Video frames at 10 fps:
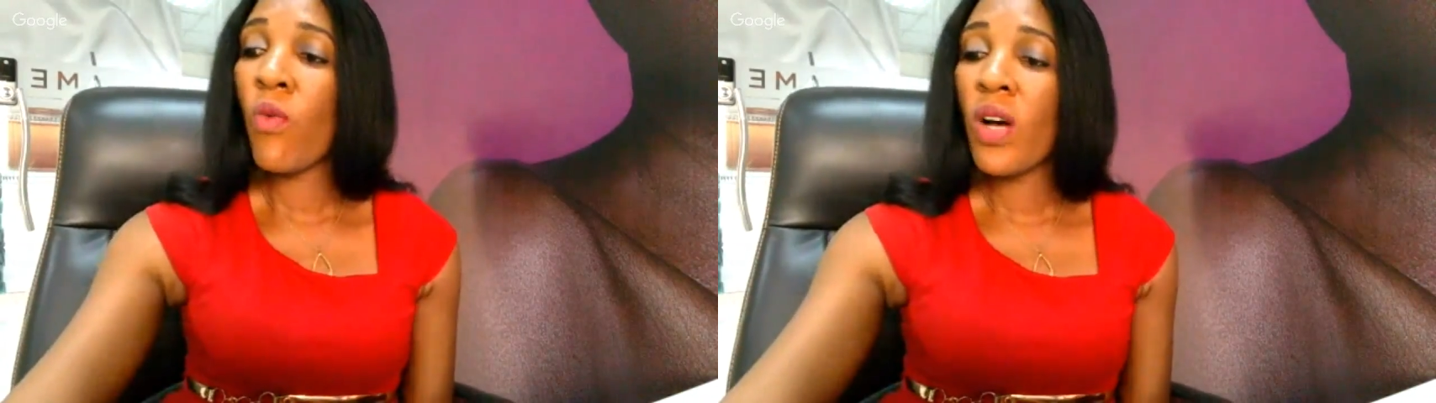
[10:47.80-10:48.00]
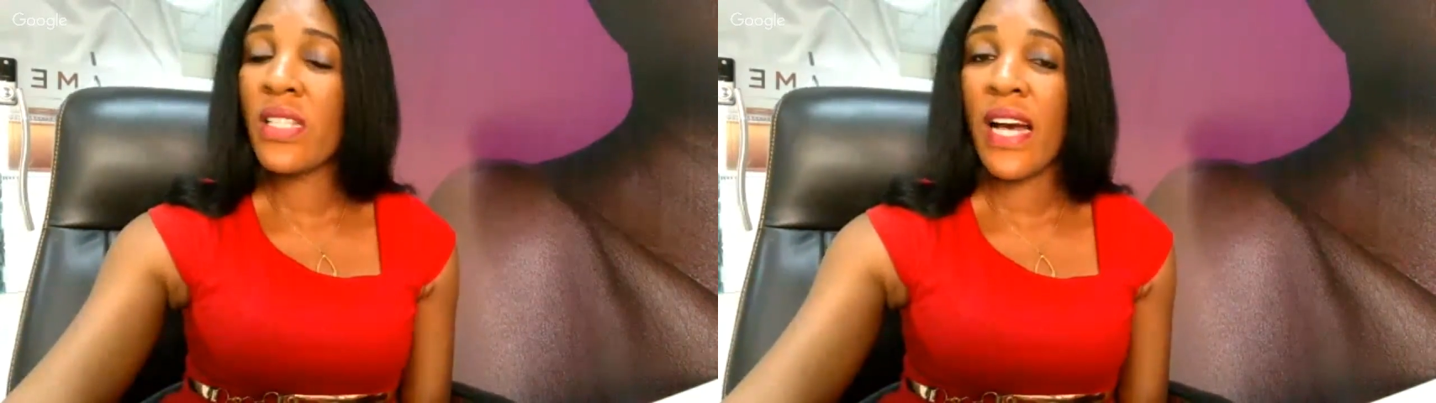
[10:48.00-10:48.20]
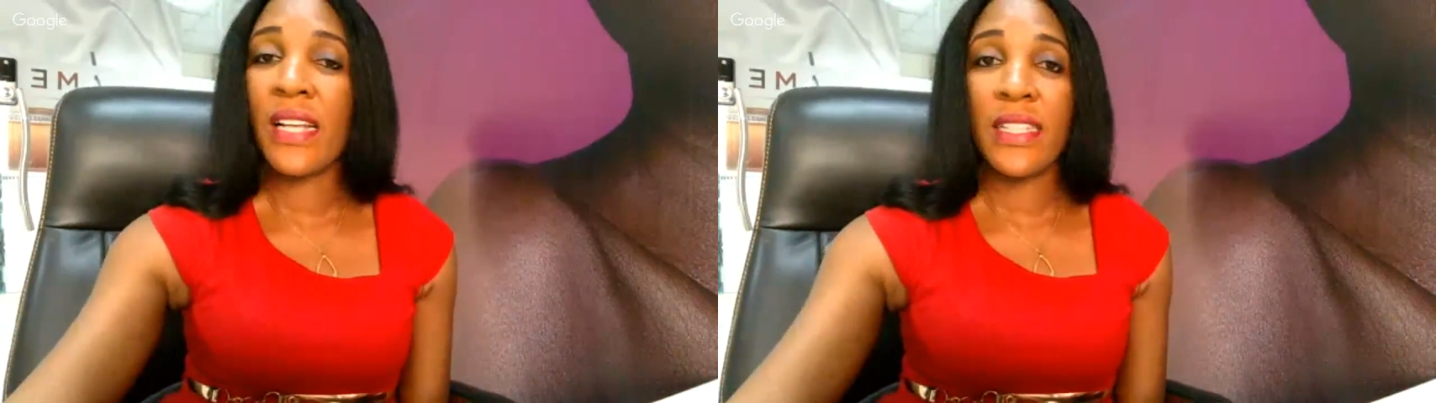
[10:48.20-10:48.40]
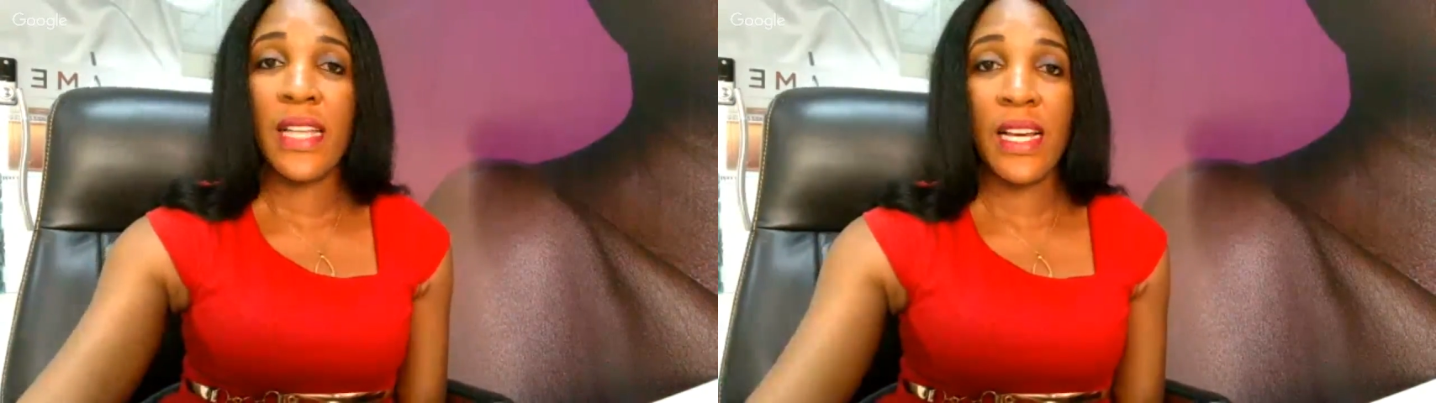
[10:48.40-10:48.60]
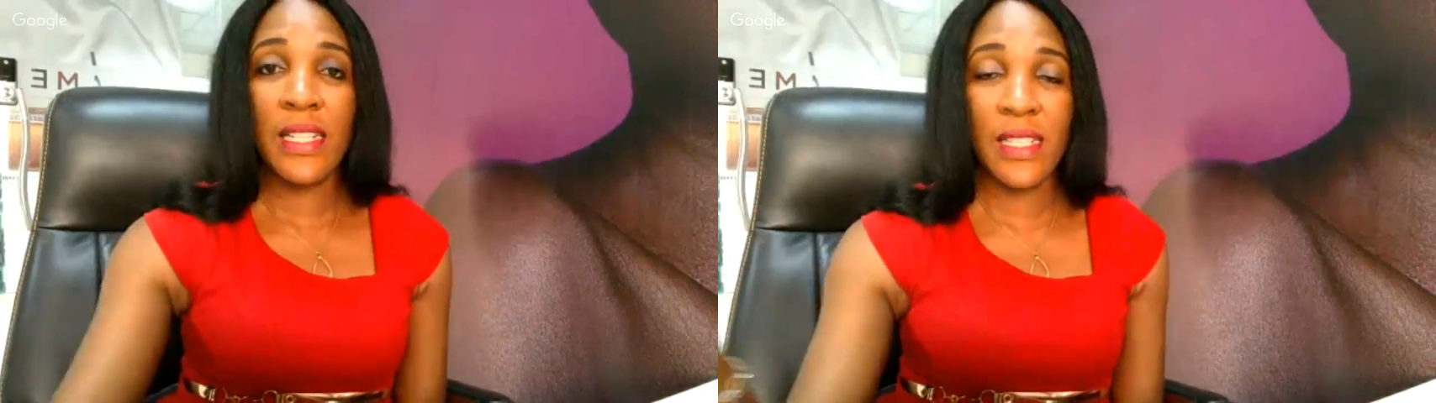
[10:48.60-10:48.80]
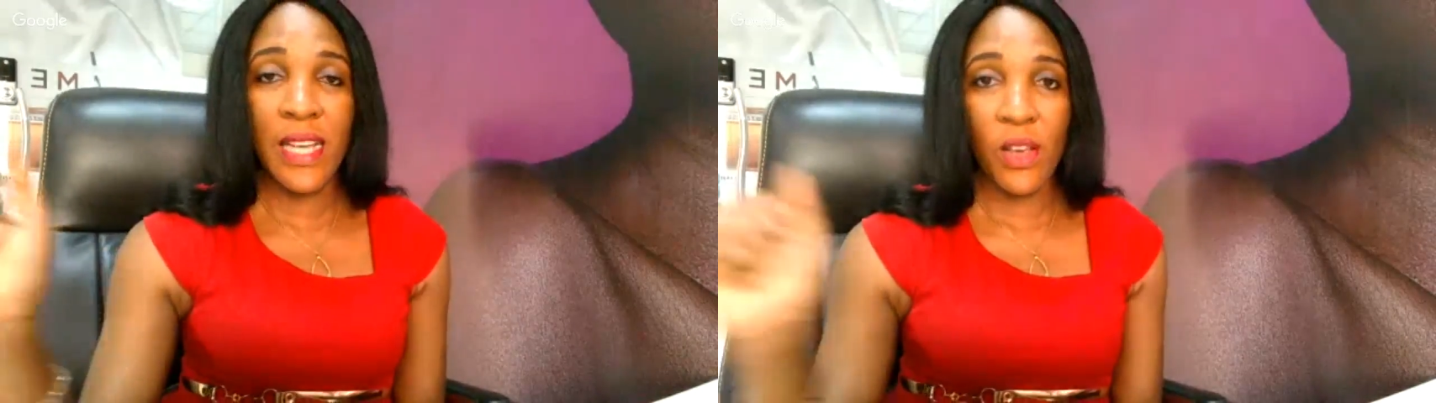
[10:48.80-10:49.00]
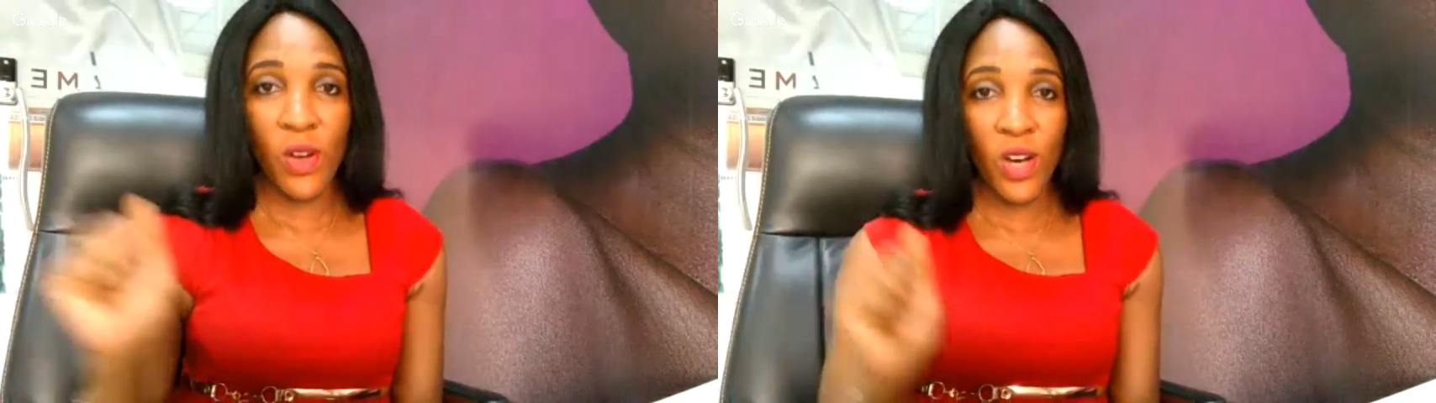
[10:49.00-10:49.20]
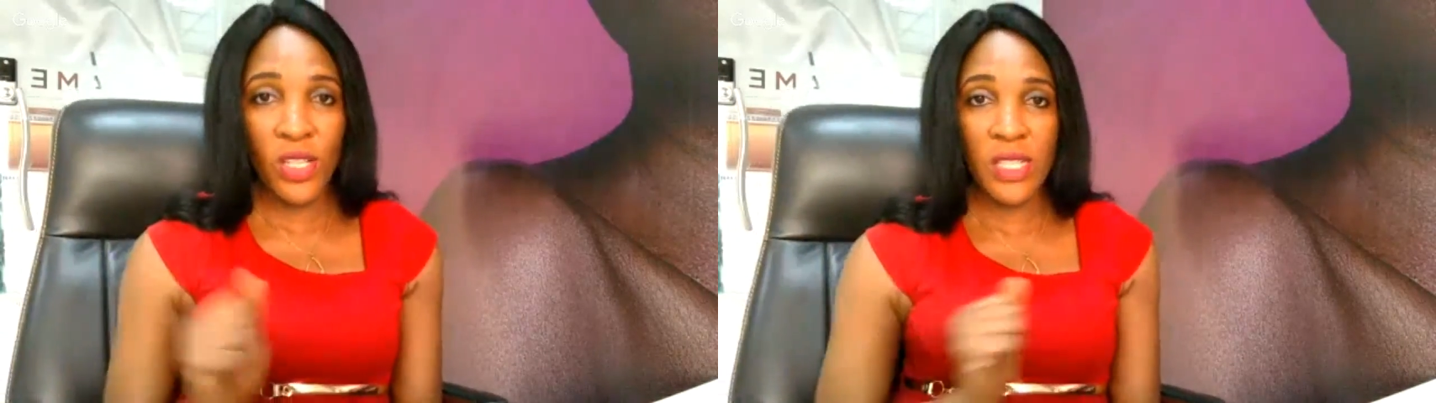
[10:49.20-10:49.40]
Now, what are the things that
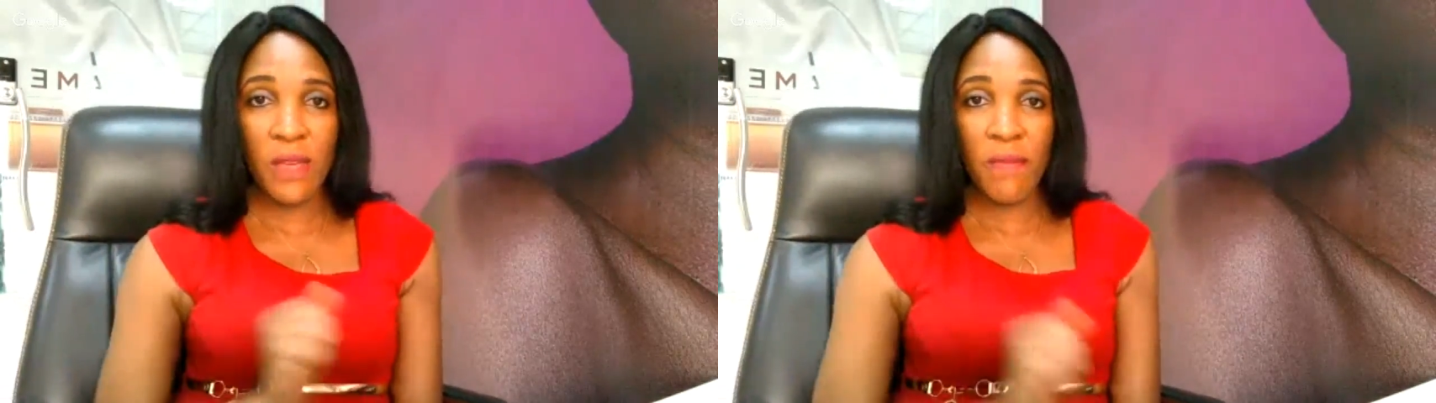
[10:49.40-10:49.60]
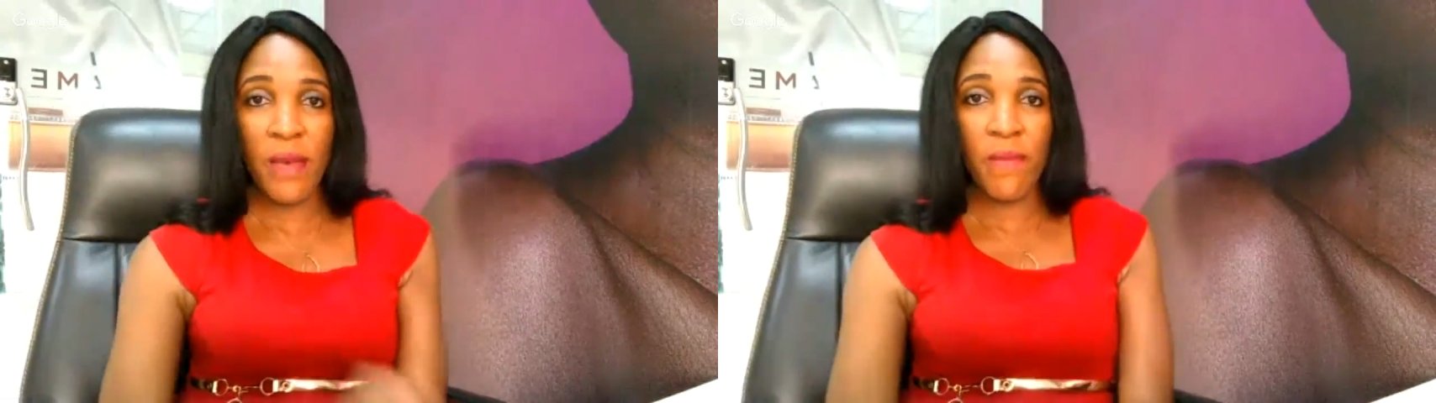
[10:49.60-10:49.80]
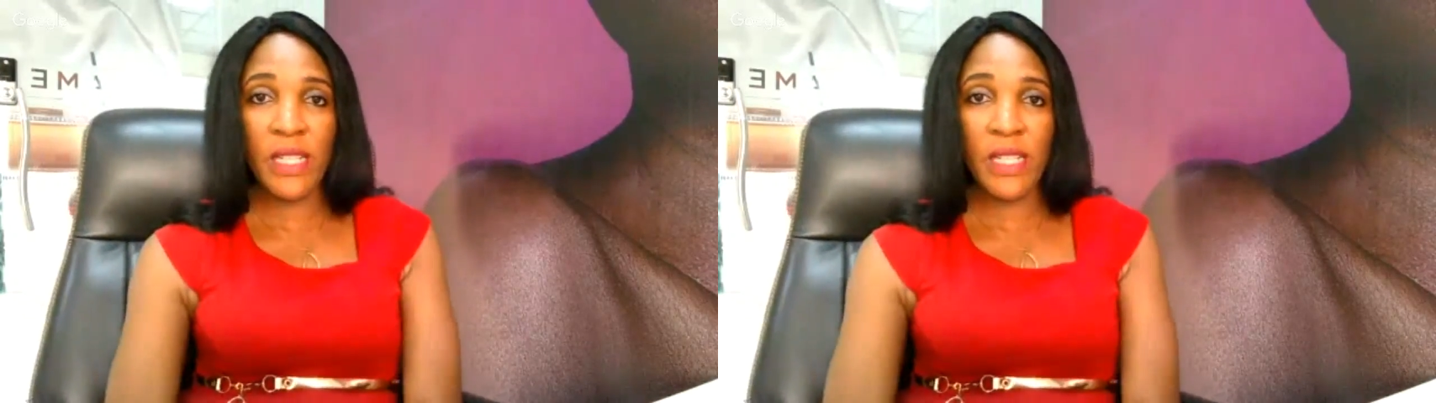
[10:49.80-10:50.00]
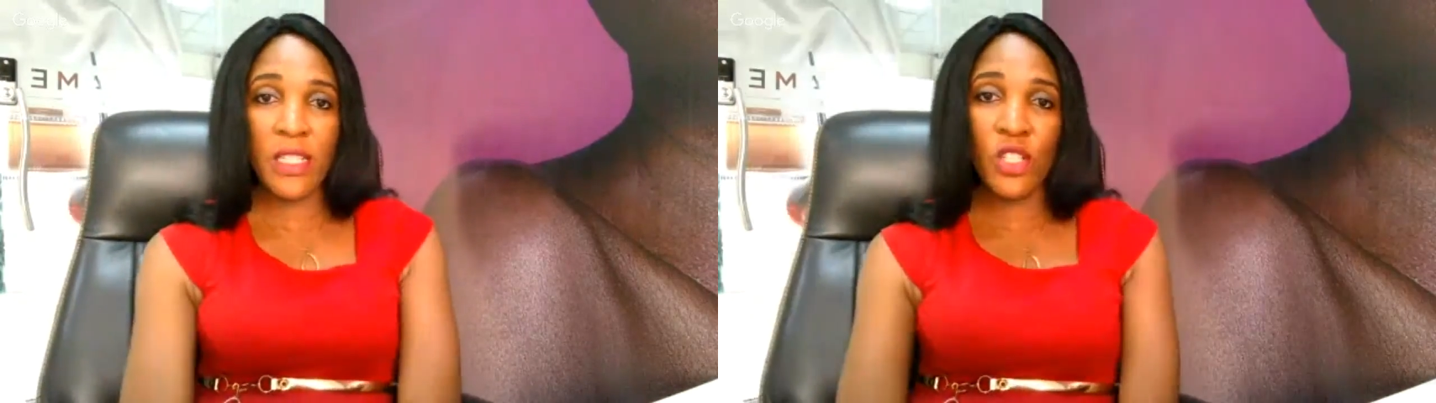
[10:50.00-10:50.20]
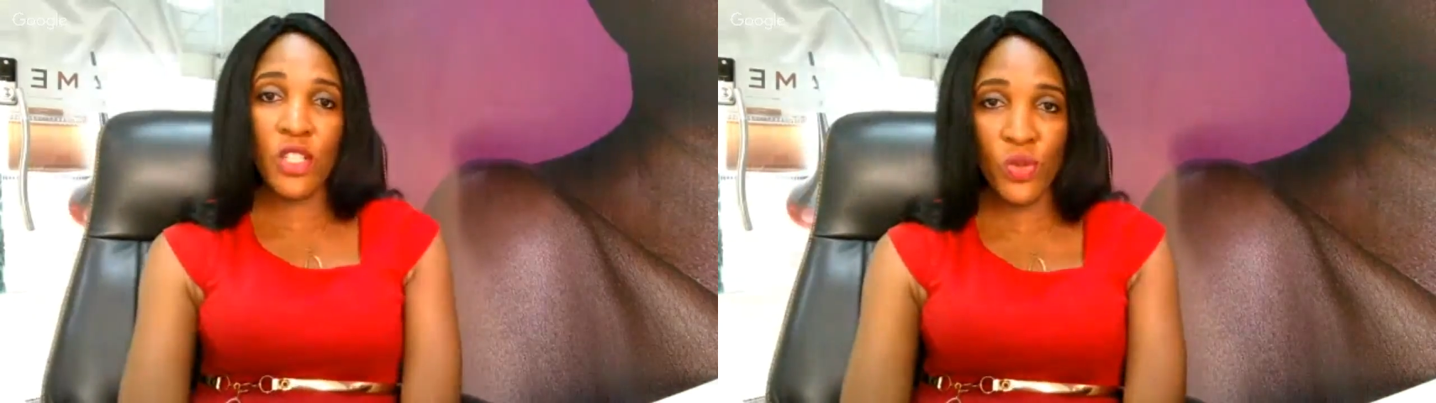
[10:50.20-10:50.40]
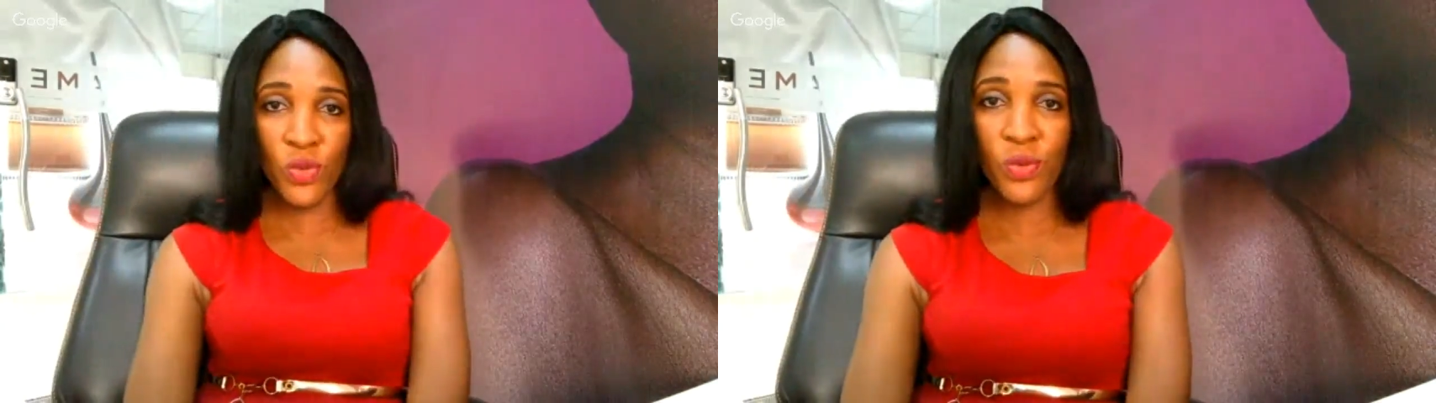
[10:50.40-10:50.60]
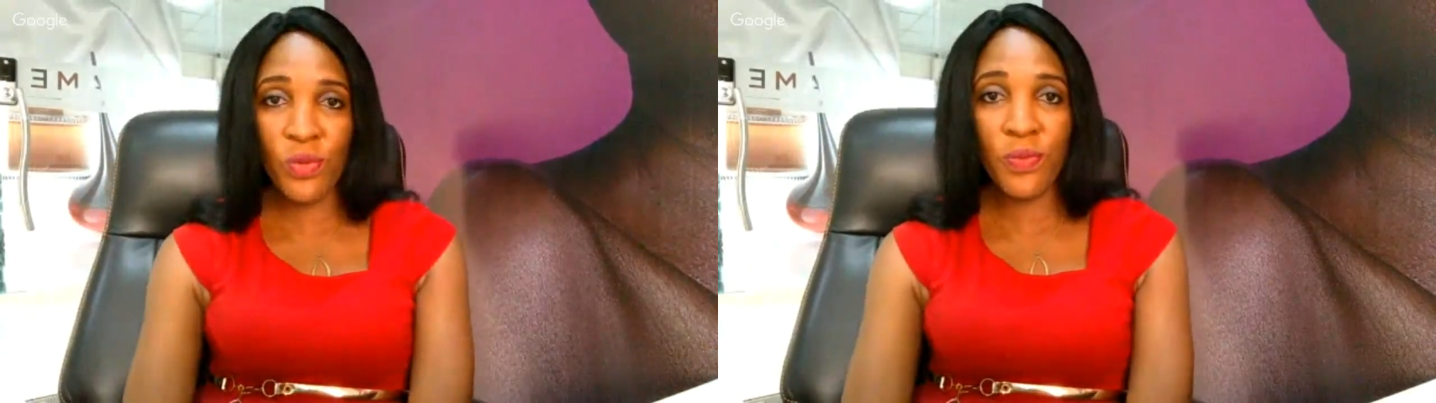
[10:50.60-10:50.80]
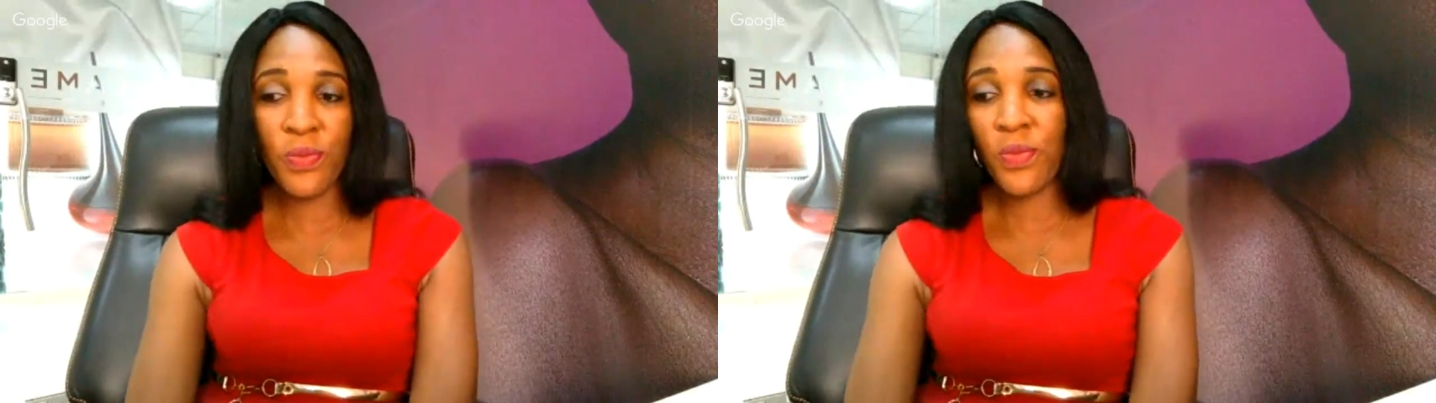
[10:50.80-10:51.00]
your core team members need to know?